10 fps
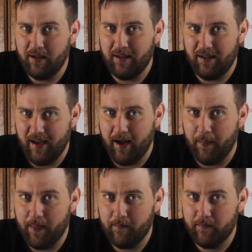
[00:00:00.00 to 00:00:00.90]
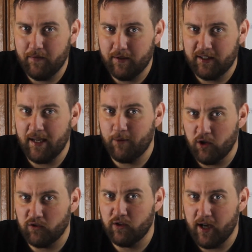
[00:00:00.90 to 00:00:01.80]
Yeah. Same
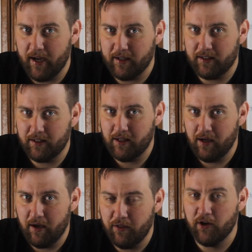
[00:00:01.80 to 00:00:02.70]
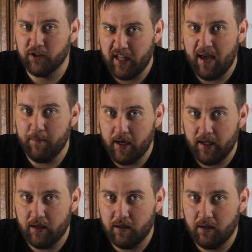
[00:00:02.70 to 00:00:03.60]
goes for diets. There's that
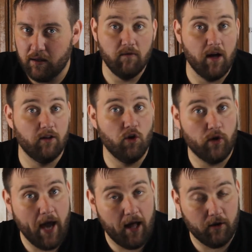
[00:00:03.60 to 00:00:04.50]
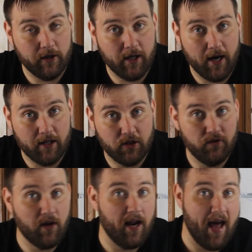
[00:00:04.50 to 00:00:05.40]
many. You've got low-calorie diets,
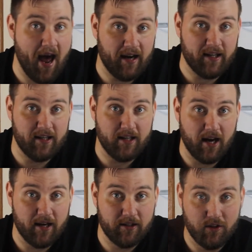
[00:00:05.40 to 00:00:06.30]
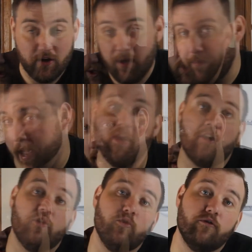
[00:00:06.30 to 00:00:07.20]
you've got Atkins diets, you've got
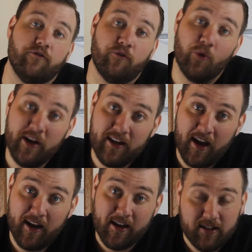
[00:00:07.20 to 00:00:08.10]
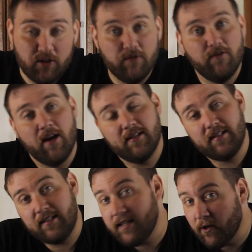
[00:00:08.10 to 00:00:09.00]
paleo diets, free diets, you've got
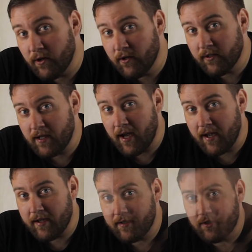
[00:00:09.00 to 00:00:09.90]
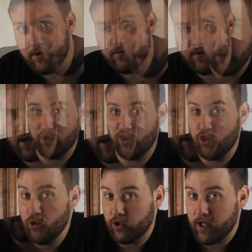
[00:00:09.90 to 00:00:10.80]
cereal diets, you've got
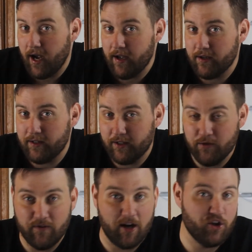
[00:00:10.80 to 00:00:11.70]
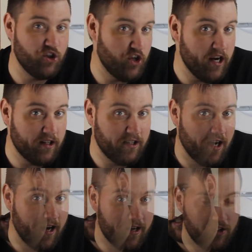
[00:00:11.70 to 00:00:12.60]
juice diets, you've got shake
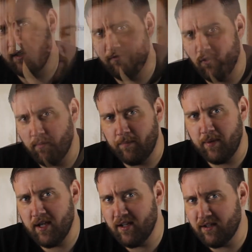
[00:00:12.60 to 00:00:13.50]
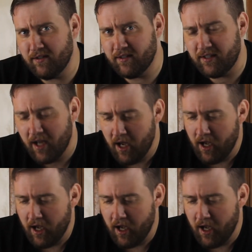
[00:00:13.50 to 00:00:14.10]
diets in the form of pills.